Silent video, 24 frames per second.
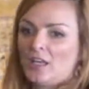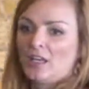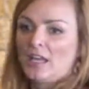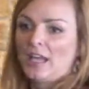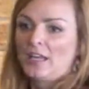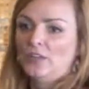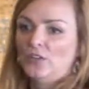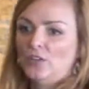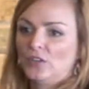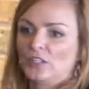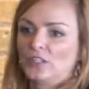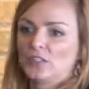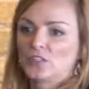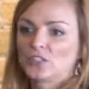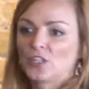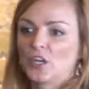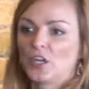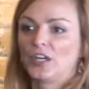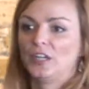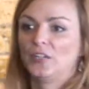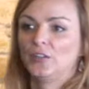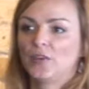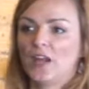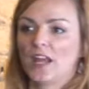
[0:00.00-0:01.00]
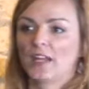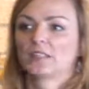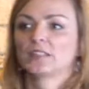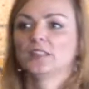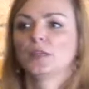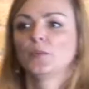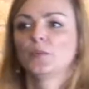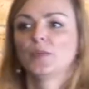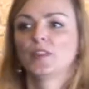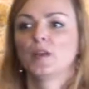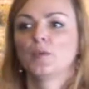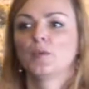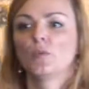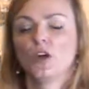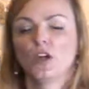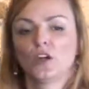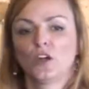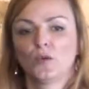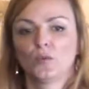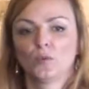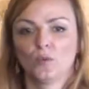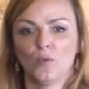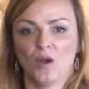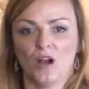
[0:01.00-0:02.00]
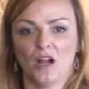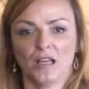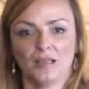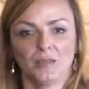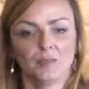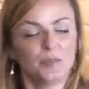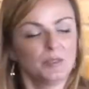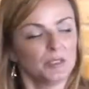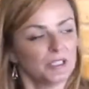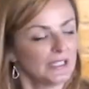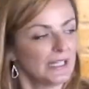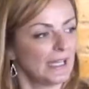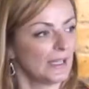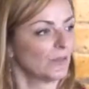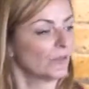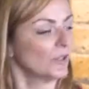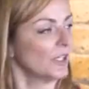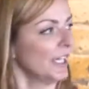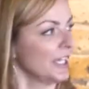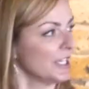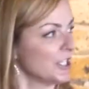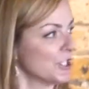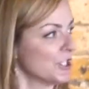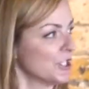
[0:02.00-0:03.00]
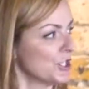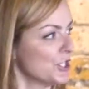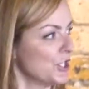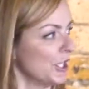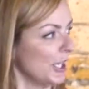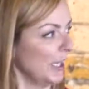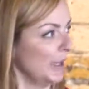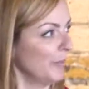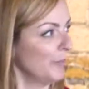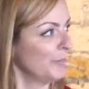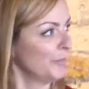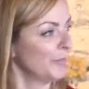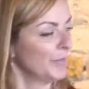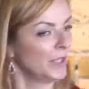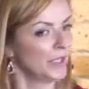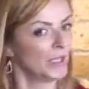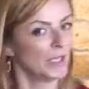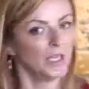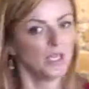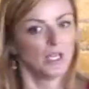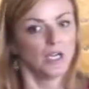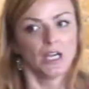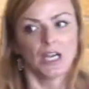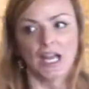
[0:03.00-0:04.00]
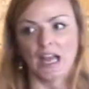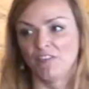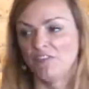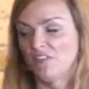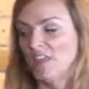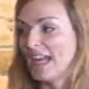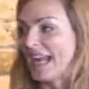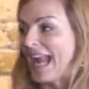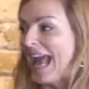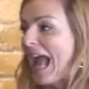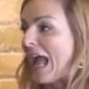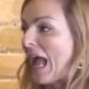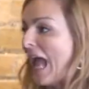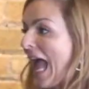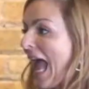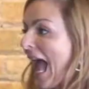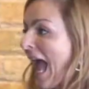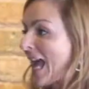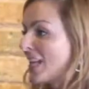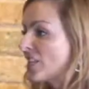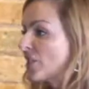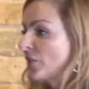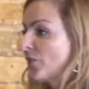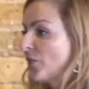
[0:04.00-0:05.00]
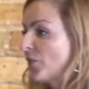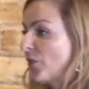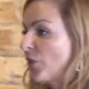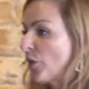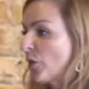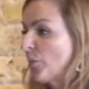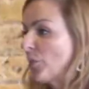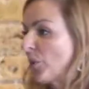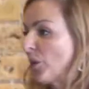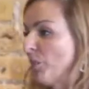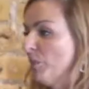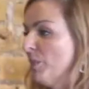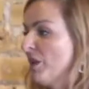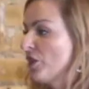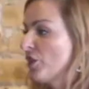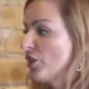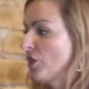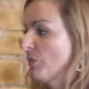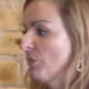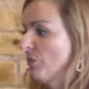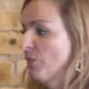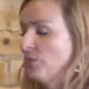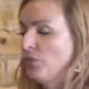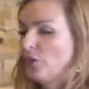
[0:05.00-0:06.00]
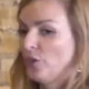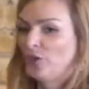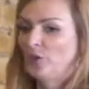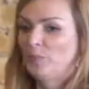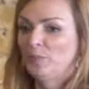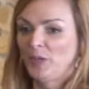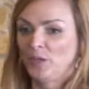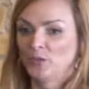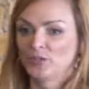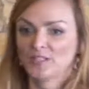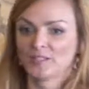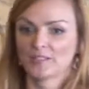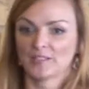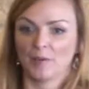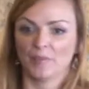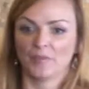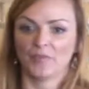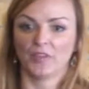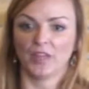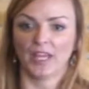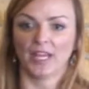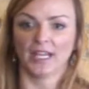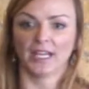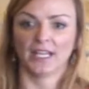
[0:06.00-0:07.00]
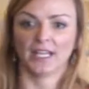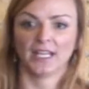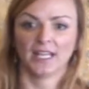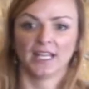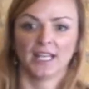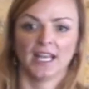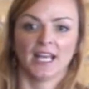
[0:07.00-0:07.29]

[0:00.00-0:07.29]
and you can start interacting with them one-on-one, build that relationship, and then ask for their permission before you post something.